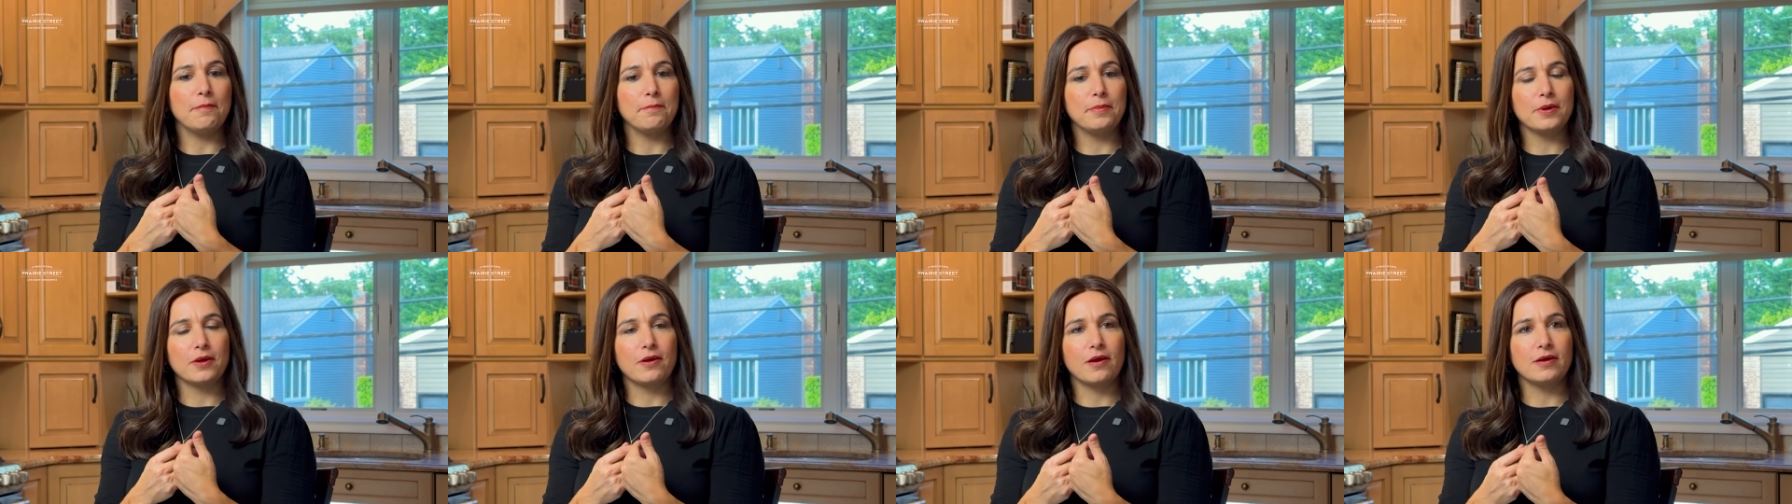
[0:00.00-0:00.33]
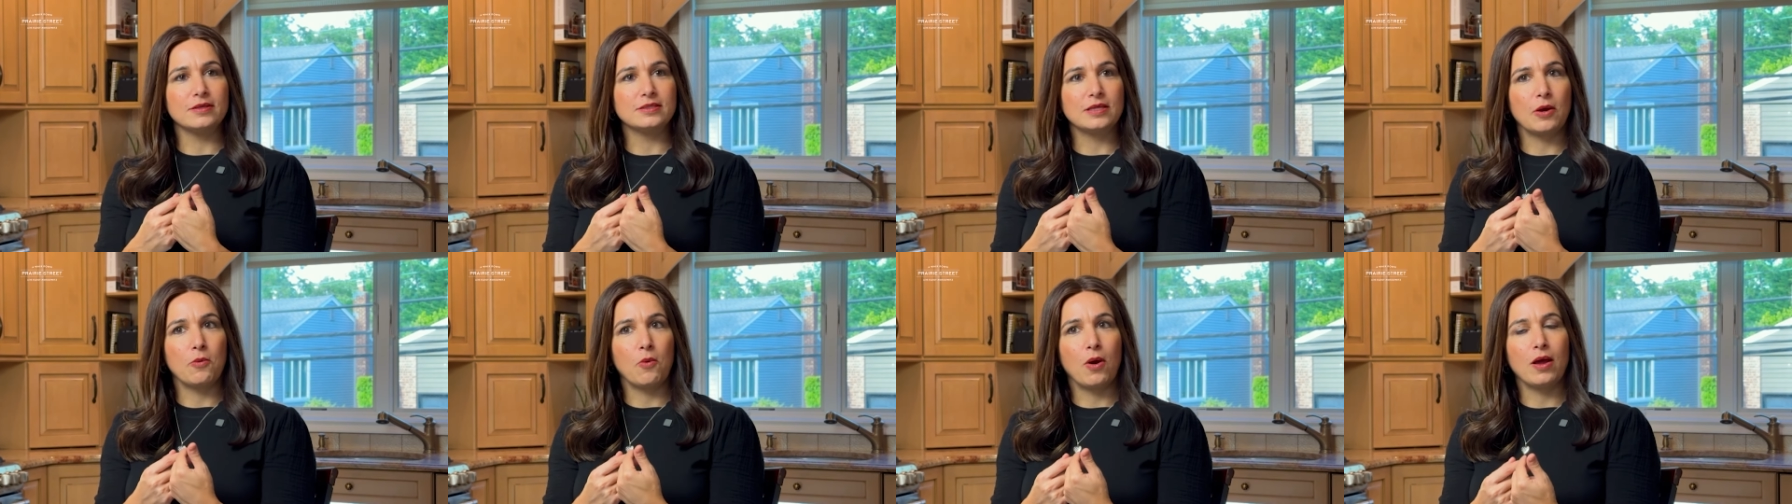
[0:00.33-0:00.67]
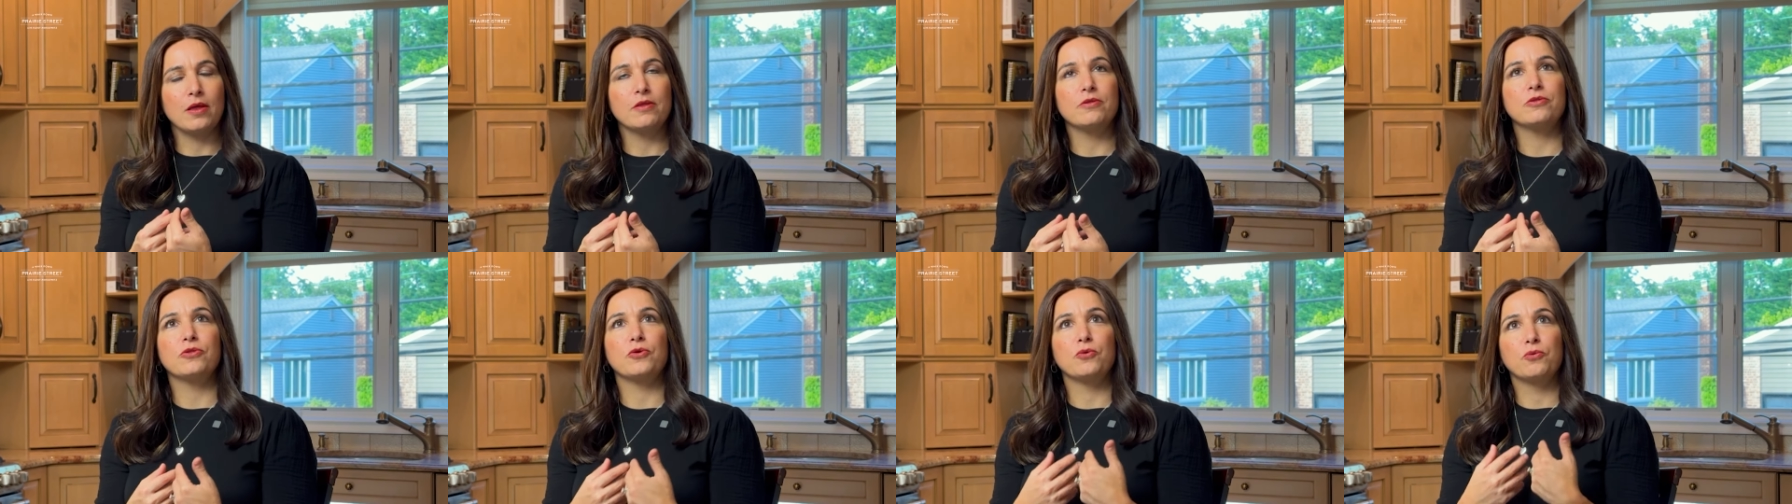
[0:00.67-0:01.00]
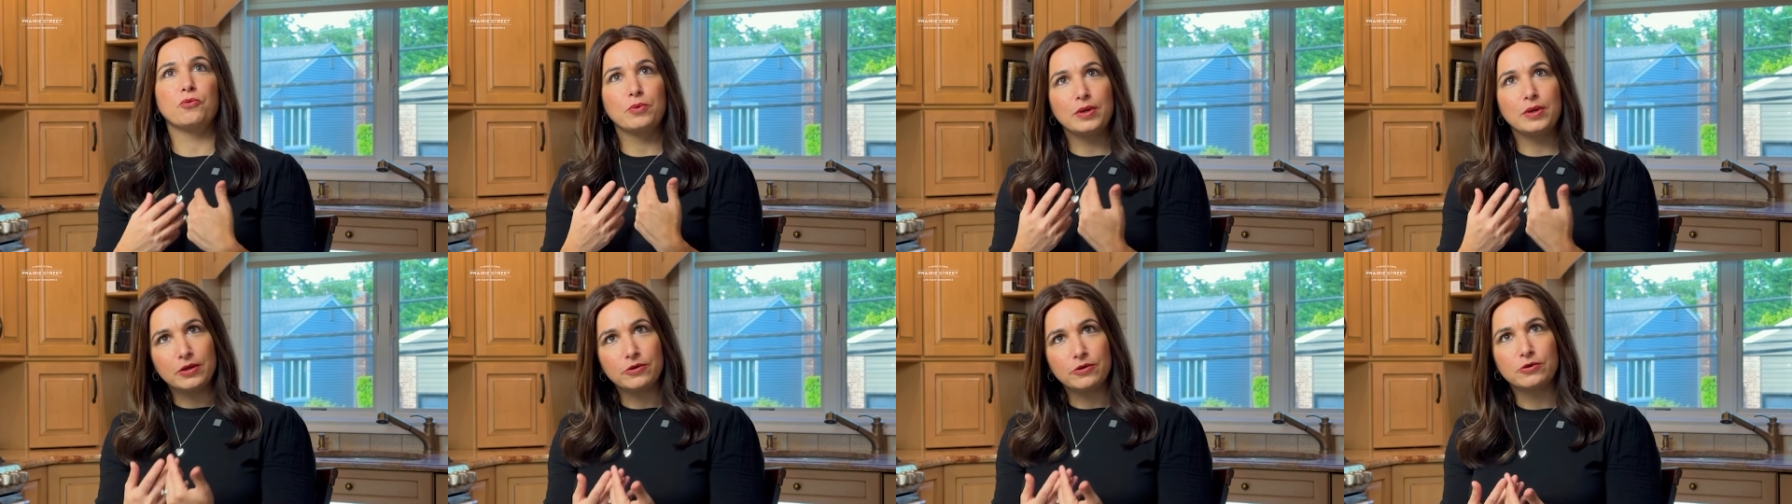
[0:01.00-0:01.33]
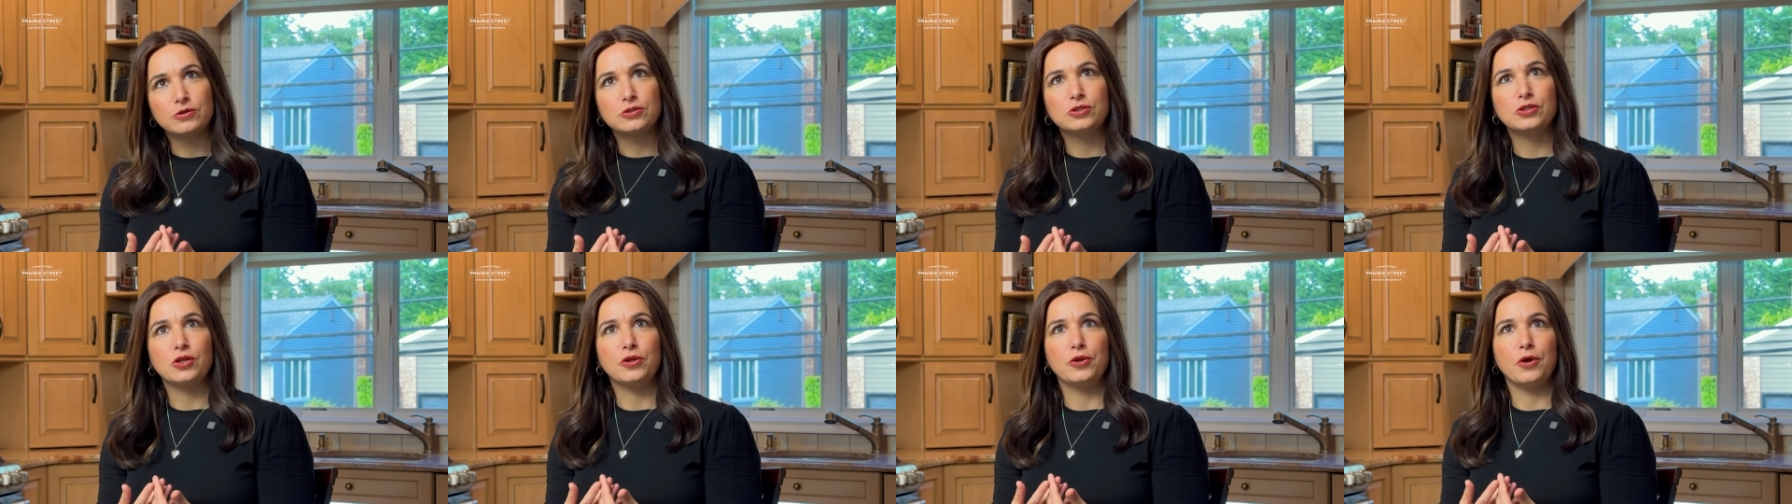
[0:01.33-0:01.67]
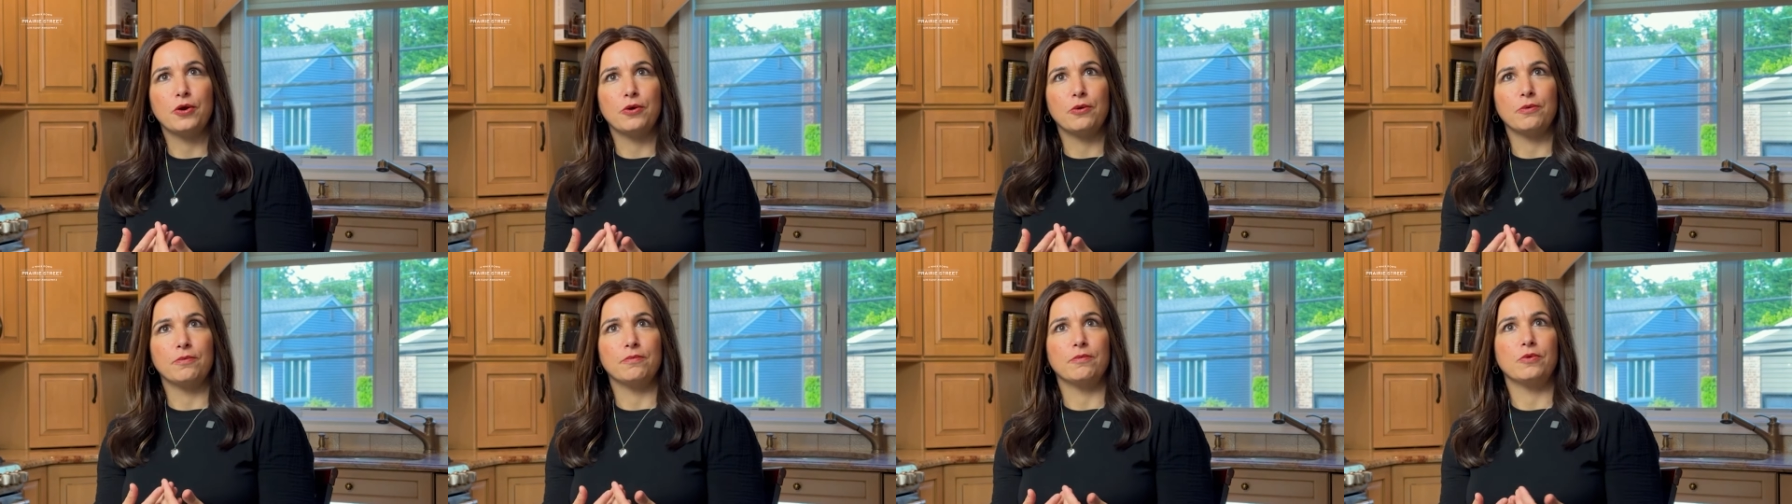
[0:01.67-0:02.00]
because I want the readers to
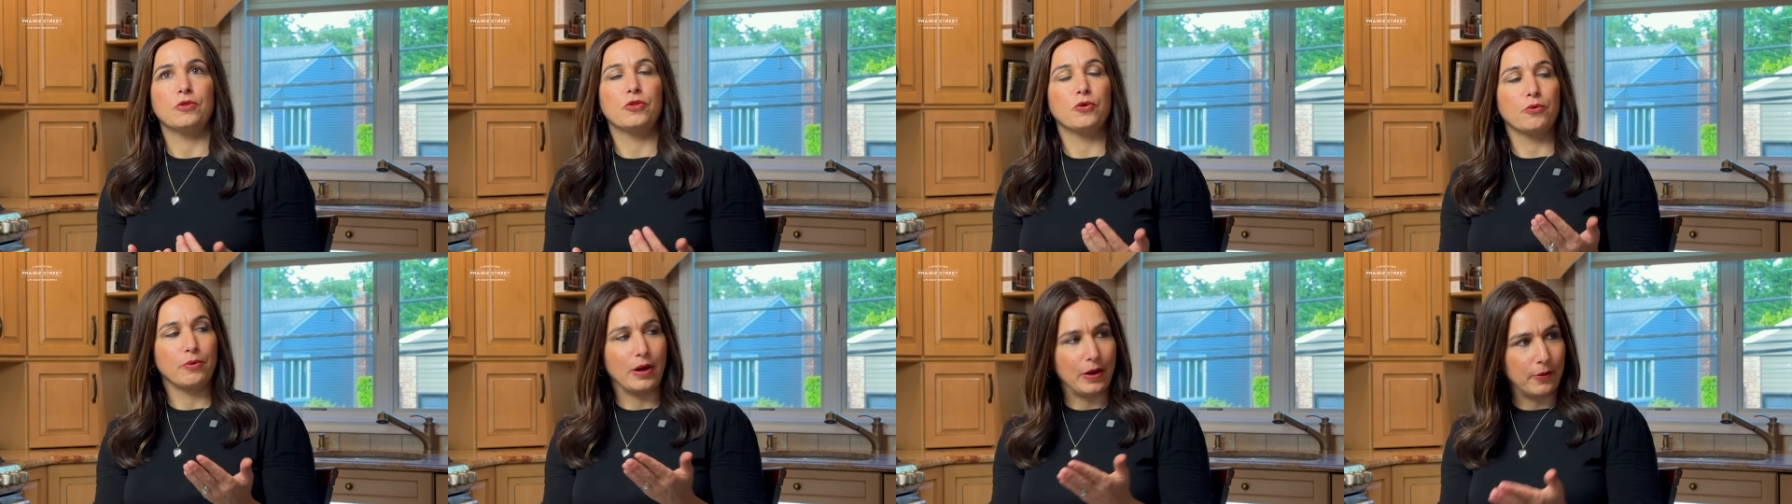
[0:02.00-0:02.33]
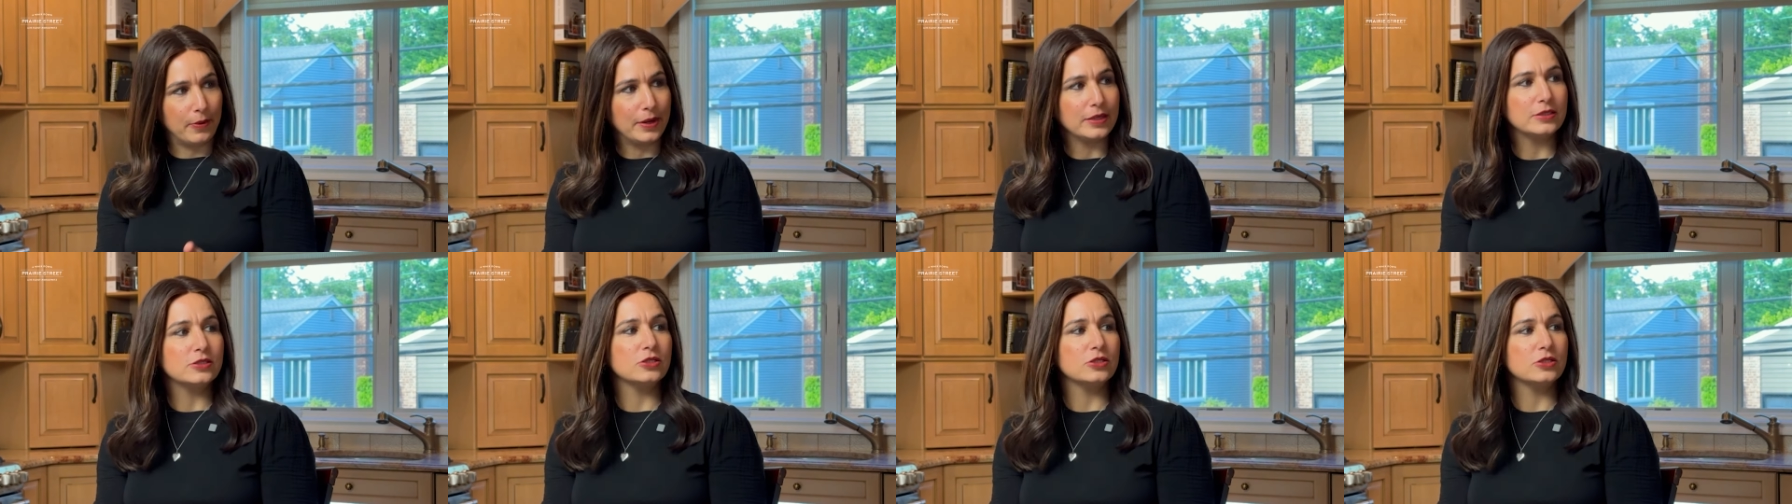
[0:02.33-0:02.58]
know the right way